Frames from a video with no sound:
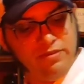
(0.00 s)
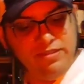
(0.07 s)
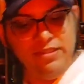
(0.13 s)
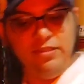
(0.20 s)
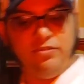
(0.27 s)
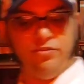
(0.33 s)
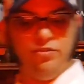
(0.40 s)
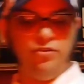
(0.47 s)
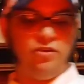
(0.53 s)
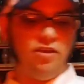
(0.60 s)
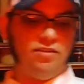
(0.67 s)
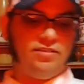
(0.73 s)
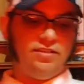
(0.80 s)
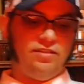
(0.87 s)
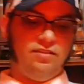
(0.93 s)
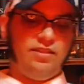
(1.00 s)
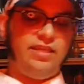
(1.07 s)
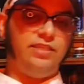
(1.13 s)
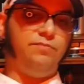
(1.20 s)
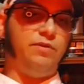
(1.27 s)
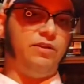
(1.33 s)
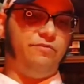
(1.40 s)
season your cocktail.
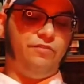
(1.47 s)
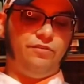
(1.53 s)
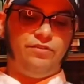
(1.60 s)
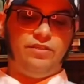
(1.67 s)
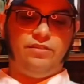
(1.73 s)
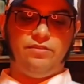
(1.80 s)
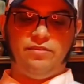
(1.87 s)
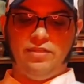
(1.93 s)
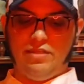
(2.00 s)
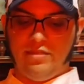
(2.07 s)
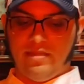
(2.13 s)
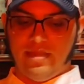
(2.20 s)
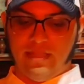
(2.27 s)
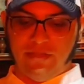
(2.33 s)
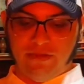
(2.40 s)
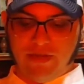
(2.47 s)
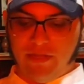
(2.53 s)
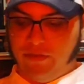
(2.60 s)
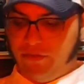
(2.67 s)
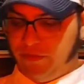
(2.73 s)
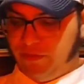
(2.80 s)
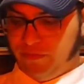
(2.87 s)
That's part of your seasoning. You're gonna
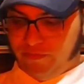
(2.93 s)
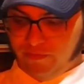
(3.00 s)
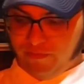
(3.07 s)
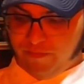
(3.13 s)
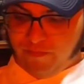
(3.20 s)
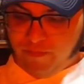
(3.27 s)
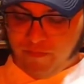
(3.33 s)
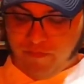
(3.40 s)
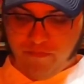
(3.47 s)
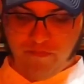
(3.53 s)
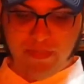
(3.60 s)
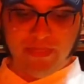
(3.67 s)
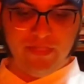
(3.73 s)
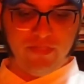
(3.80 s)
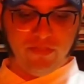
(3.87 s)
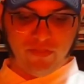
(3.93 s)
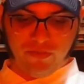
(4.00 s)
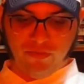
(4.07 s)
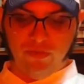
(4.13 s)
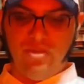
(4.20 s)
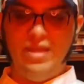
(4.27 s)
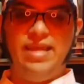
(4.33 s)
use bitters
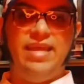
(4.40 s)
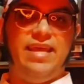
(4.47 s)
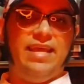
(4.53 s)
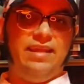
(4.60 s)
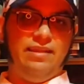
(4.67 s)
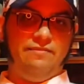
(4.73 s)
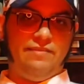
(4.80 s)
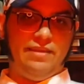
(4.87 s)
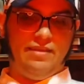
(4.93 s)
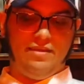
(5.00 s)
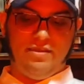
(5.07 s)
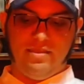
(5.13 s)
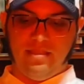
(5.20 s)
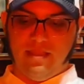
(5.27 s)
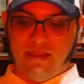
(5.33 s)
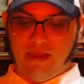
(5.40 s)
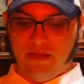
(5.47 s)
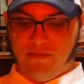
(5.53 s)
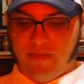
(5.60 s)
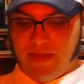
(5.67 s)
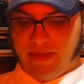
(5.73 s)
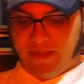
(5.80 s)
to elevate the
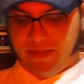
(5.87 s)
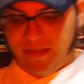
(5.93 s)
aromatic